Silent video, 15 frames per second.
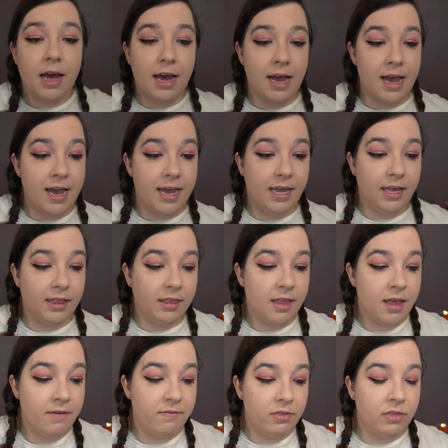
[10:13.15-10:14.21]
I
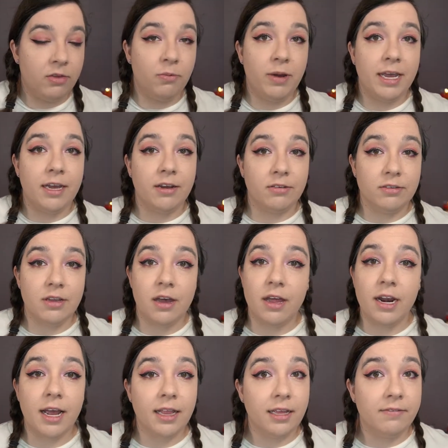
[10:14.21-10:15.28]
love the way it goes
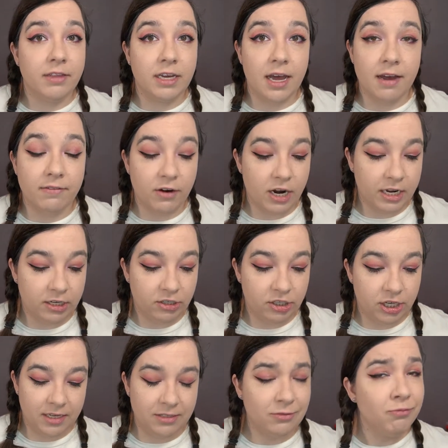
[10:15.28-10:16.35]
on. I love the
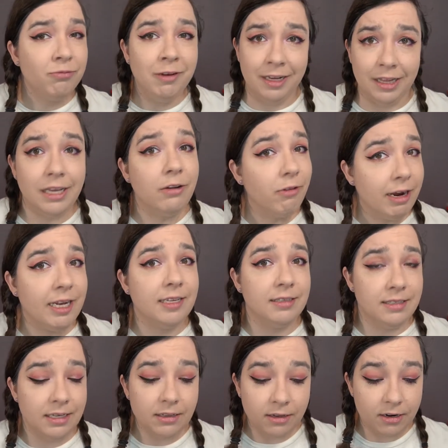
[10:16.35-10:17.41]
coverage. It's really great
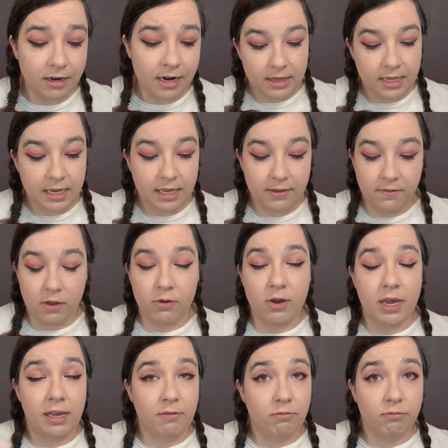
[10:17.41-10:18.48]
concealer. They give you
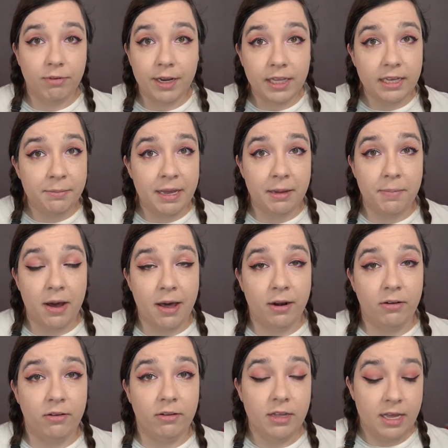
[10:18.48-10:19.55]
a really big
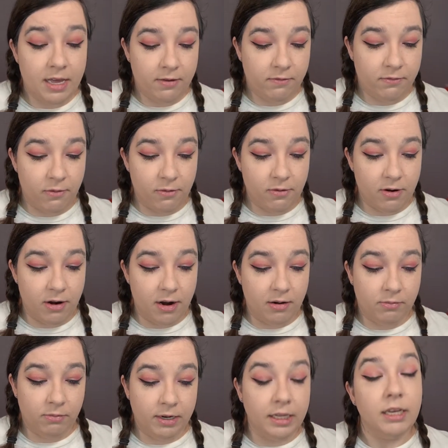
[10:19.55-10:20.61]
bottle for a
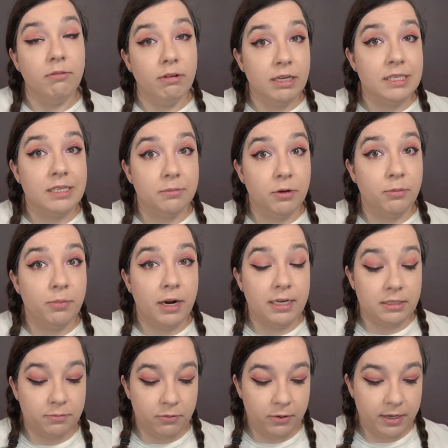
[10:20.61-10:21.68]
really reasonable
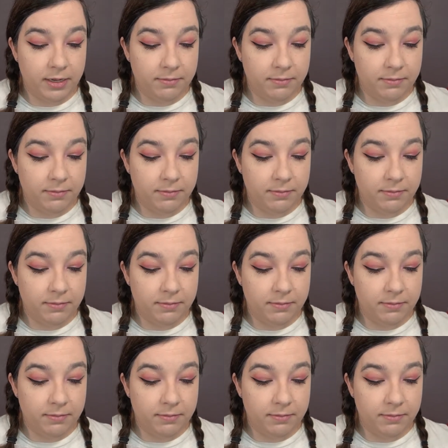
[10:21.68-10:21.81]
price point.